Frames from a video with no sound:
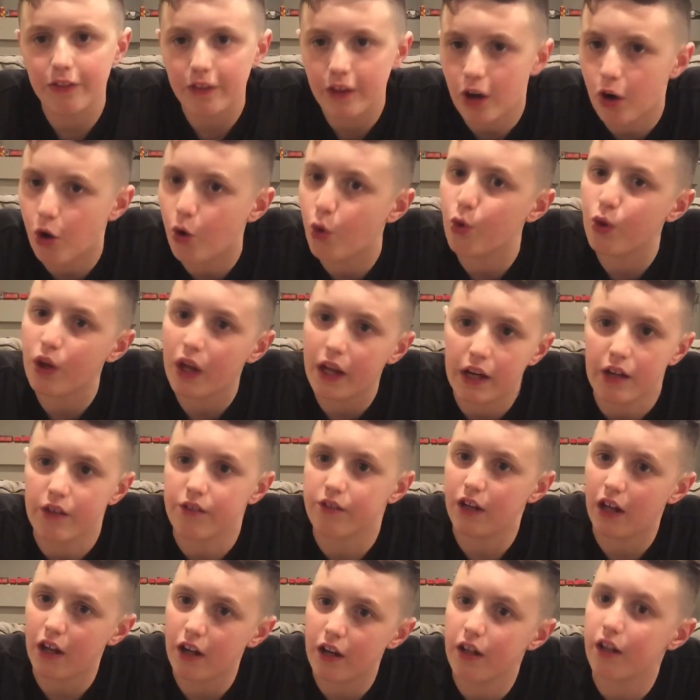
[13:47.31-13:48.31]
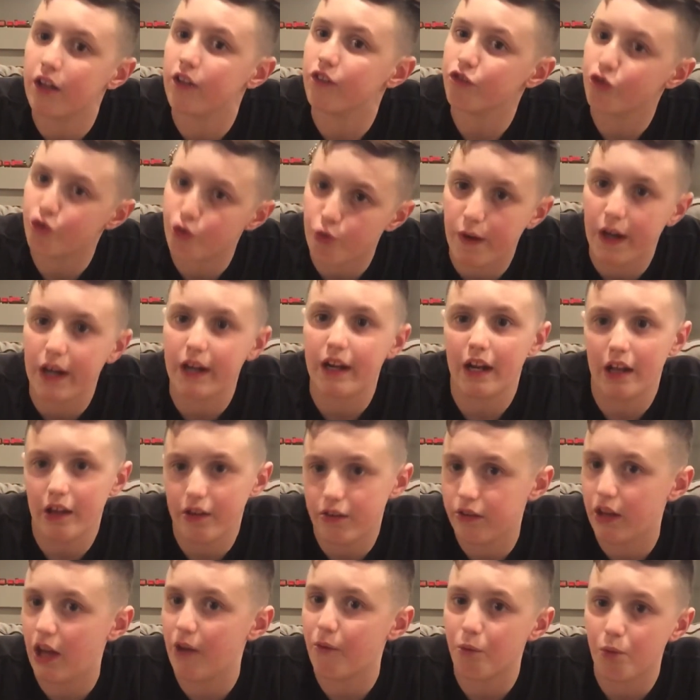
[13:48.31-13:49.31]
The O line is not as great
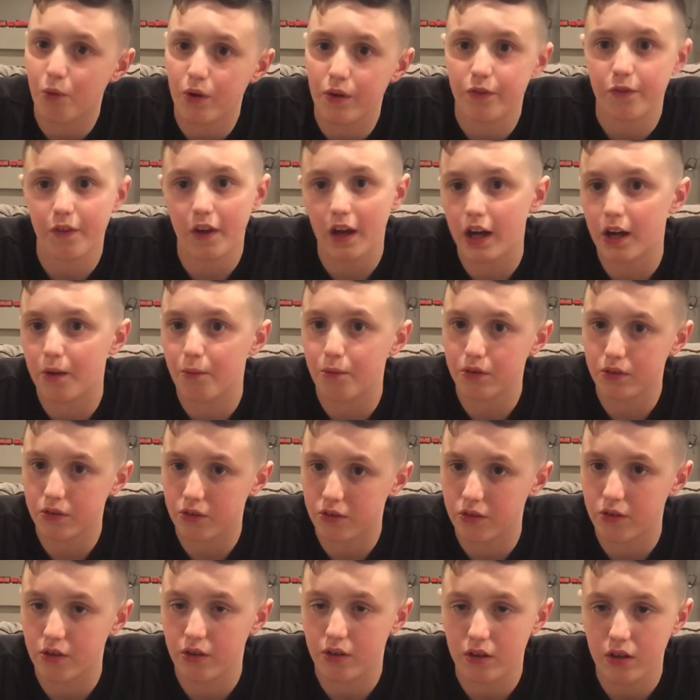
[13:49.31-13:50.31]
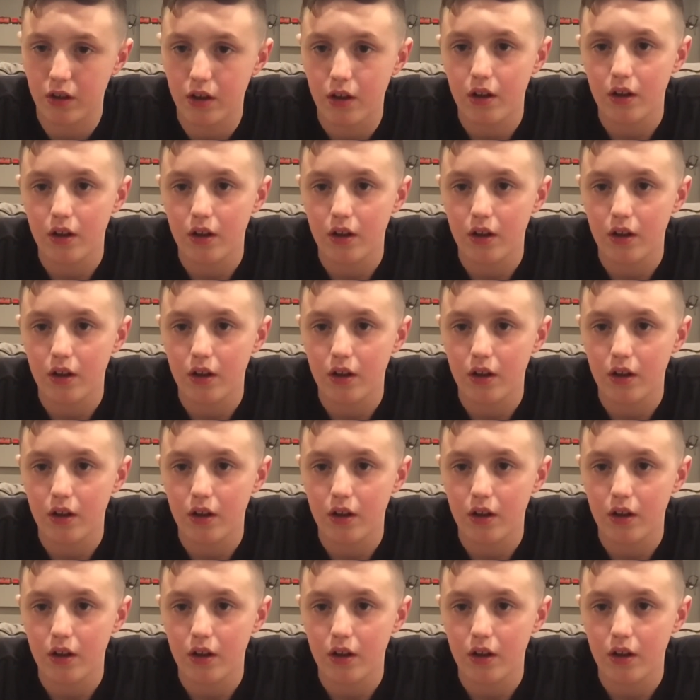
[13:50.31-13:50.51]
as everyone thought it was. Good.